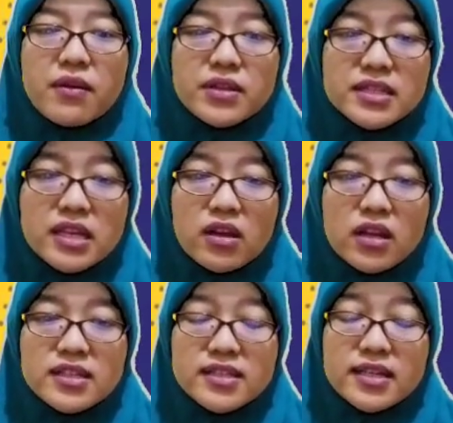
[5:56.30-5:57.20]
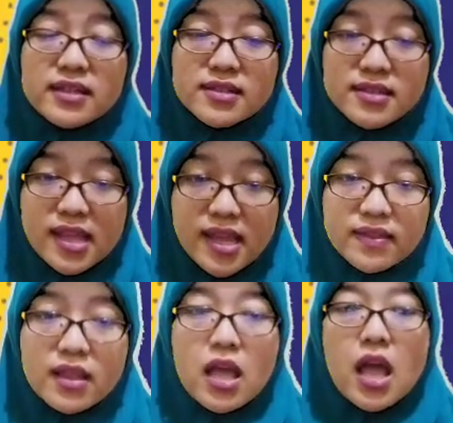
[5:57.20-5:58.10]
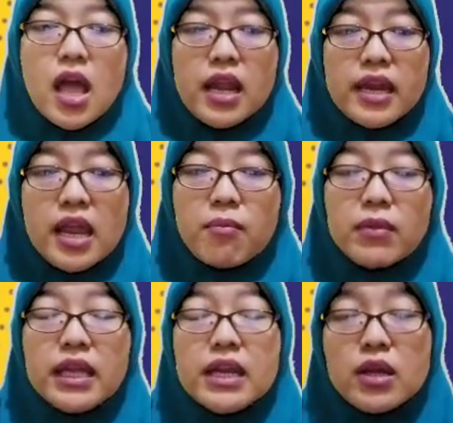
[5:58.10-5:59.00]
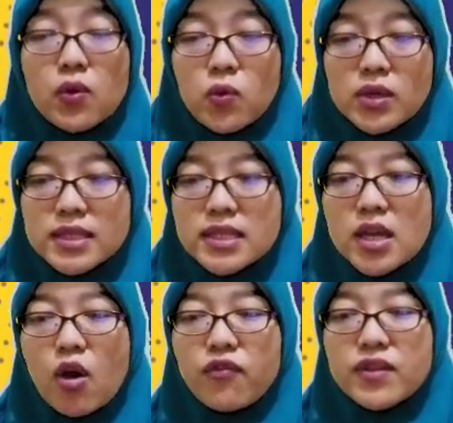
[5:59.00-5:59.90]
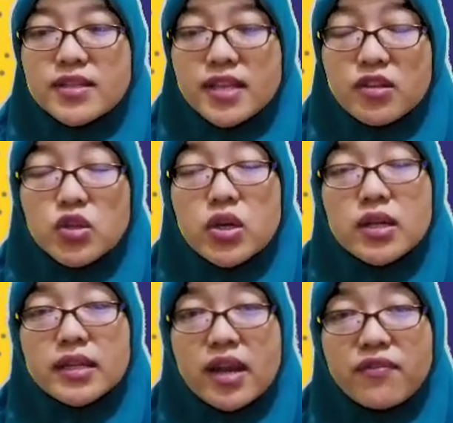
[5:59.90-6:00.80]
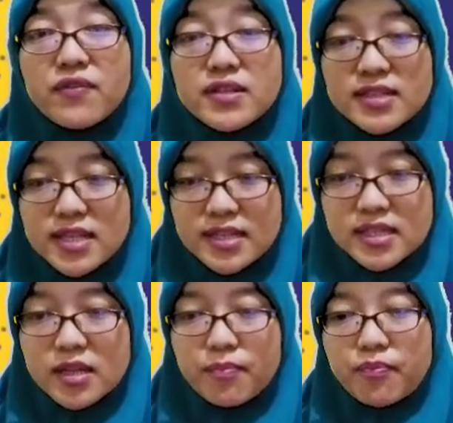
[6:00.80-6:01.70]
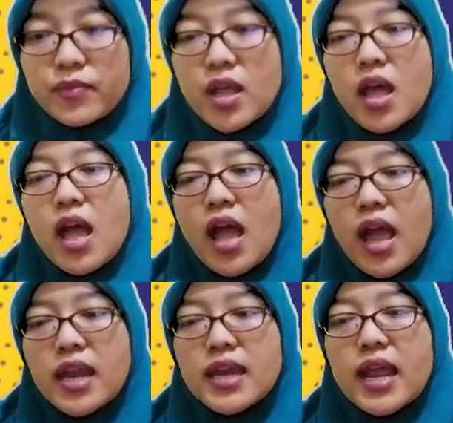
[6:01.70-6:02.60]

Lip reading: psychological state, namely the quality of the central nervous system. And